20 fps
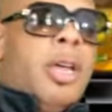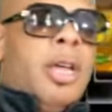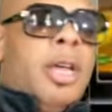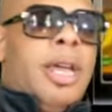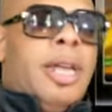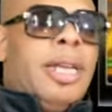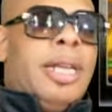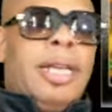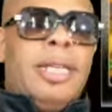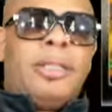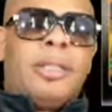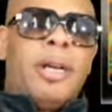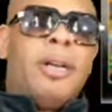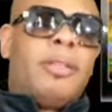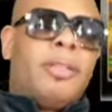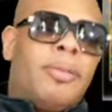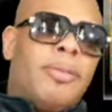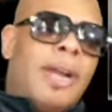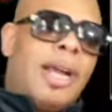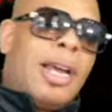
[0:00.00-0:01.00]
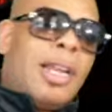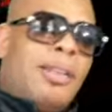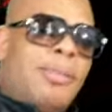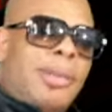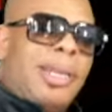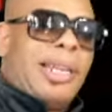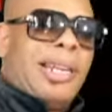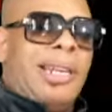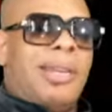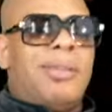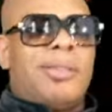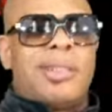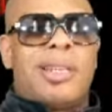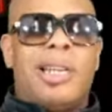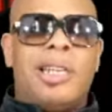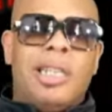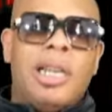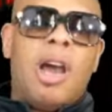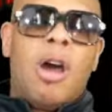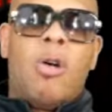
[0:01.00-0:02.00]
And then he turned around to me and he was
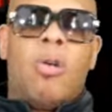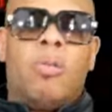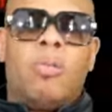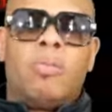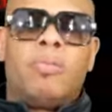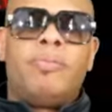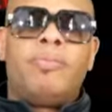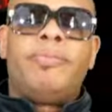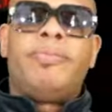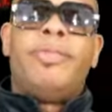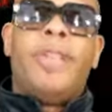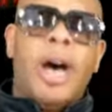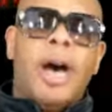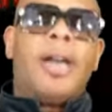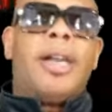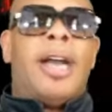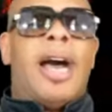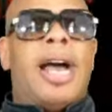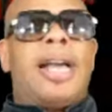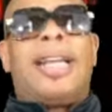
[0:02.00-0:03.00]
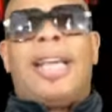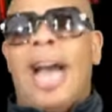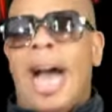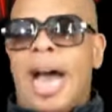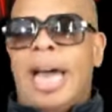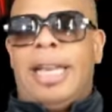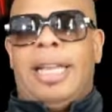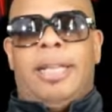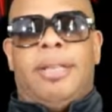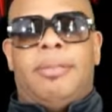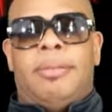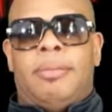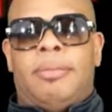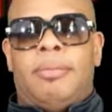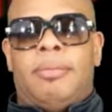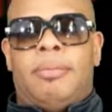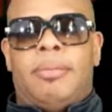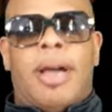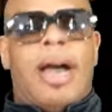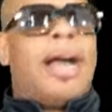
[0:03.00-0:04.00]
like, yo, done. I got it.
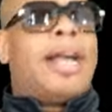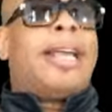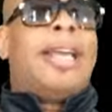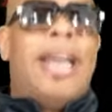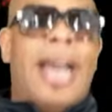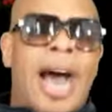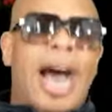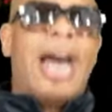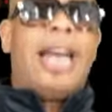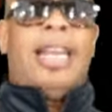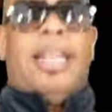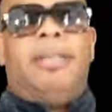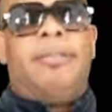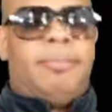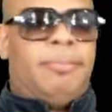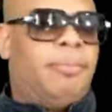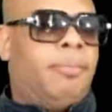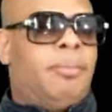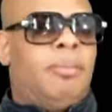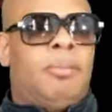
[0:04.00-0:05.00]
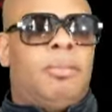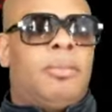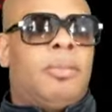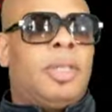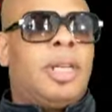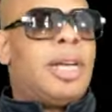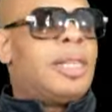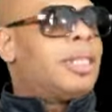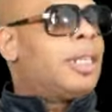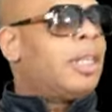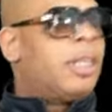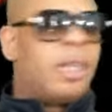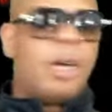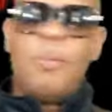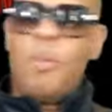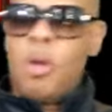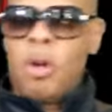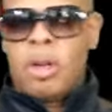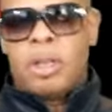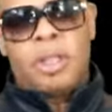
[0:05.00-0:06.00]
I got it. I was like,
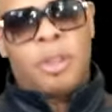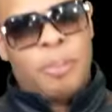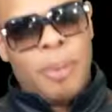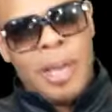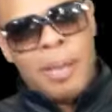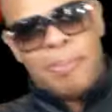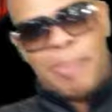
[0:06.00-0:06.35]
come on, speak